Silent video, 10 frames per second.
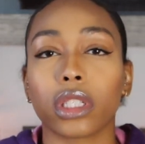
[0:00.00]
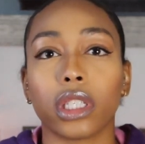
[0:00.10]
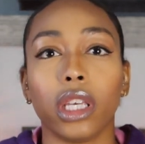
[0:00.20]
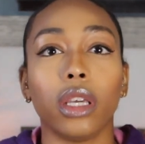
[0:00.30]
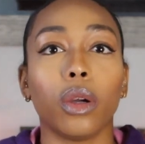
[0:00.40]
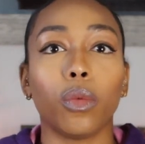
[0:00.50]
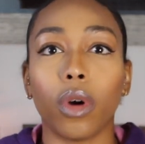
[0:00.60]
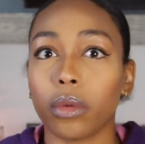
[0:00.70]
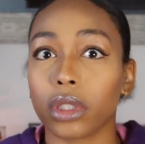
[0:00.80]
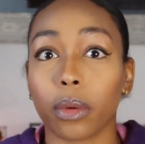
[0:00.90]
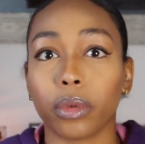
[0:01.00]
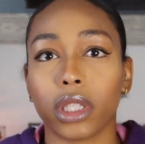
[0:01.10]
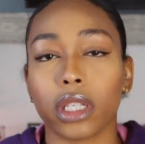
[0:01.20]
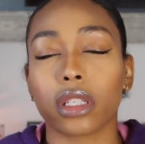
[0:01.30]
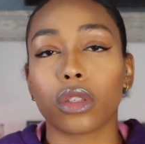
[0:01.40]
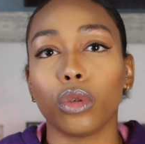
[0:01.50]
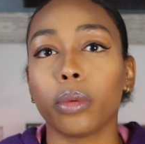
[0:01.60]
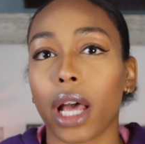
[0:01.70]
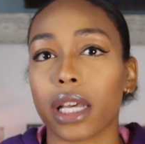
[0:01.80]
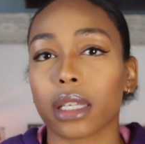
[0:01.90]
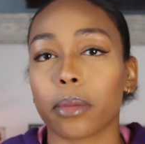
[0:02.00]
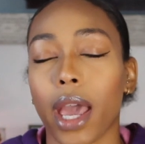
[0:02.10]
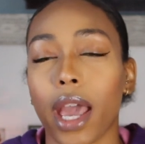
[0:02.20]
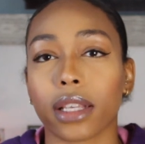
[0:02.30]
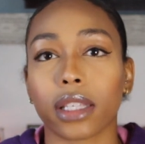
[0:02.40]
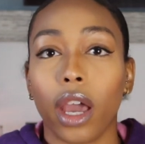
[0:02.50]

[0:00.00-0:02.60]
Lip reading: see what was up with these two plastic bags.